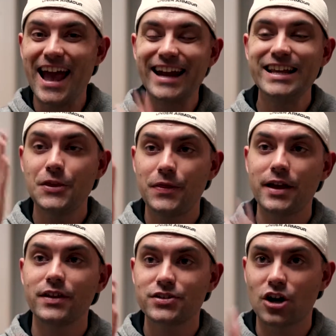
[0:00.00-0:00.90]

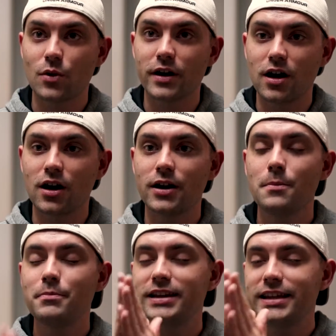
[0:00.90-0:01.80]
anything that's going on,
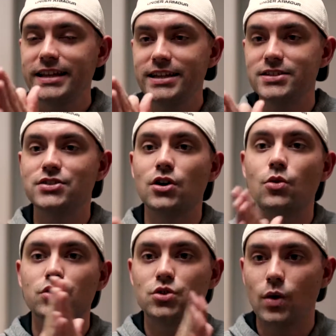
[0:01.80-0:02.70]
please
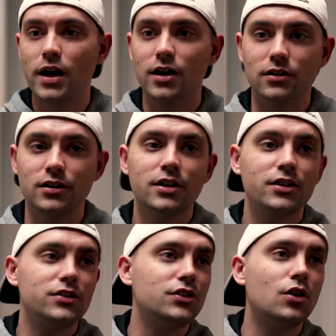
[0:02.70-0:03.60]
don't dwell,
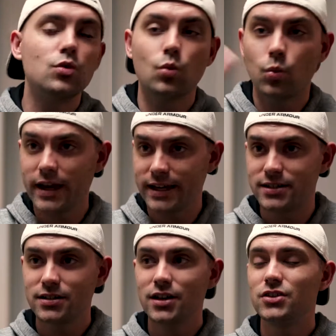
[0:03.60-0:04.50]
don't
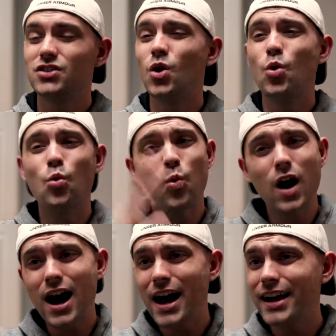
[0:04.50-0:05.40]
wait, don't
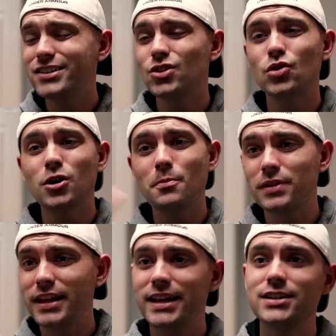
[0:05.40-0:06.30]
whine, don't
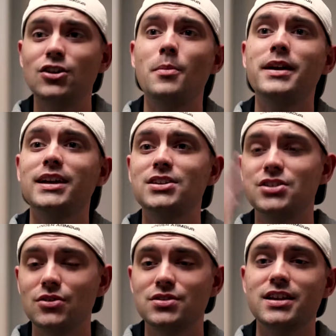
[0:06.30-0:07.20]
complain, don't make
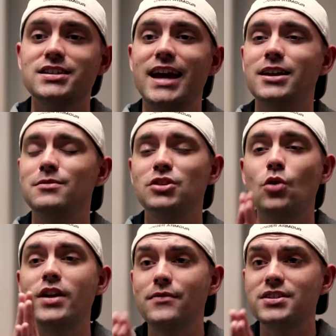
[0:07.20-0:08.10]
excuses, and
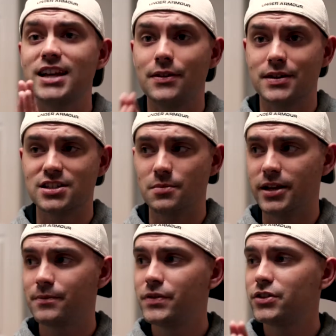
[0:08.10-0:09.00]
don't ever say this to
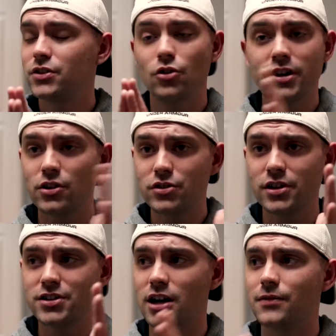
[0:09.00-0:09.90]
me or to, or to
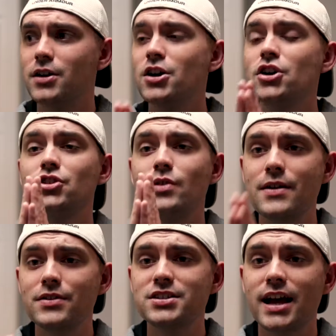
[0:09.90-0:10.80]
yourself. Don't
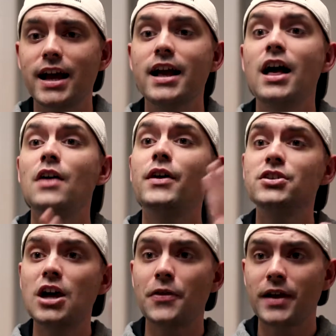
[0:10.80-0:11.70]
ever say,
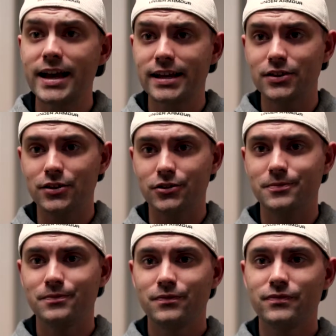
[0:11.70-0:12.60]
there's nothing I can do.
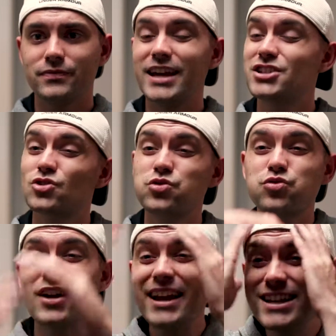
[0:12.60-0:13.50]
That's
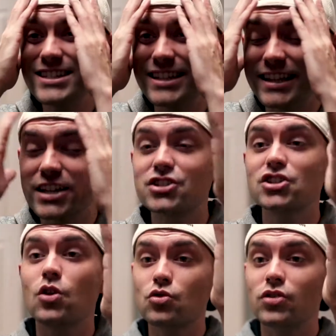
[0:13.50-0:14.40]
crazy. That's
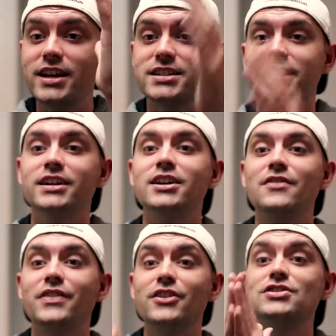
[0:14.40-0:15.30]
so crazy.
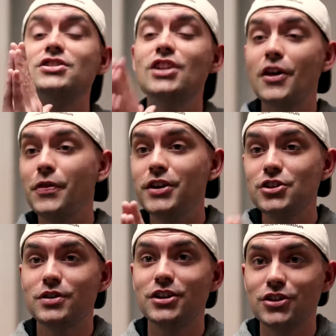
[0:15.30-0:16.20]
There's nothing
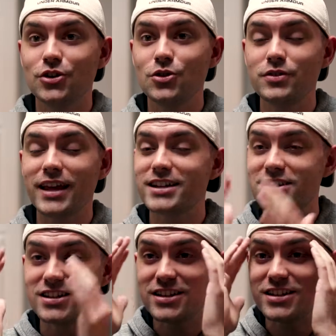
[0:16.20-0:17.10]
you can do. That's
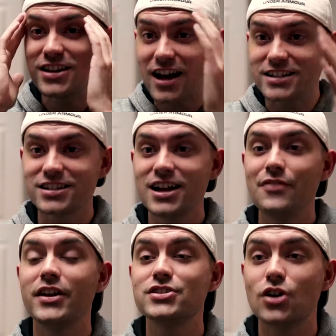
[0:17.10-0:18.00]
nuts.
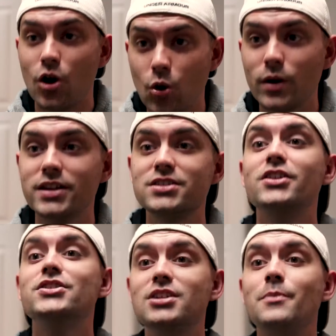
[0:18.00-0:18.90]
There's always
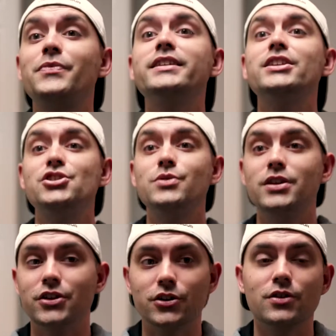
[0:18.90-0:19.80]
something that you
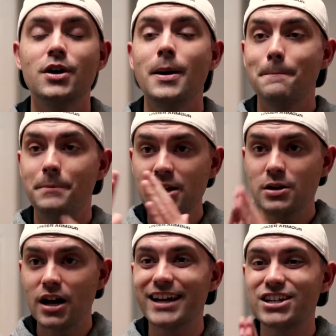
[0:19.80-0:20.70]
can do.
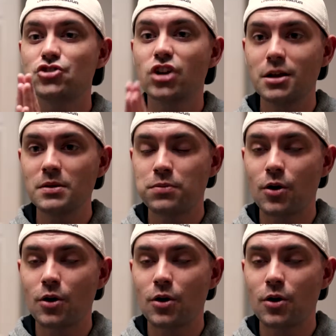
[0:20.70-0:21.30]
Be extremely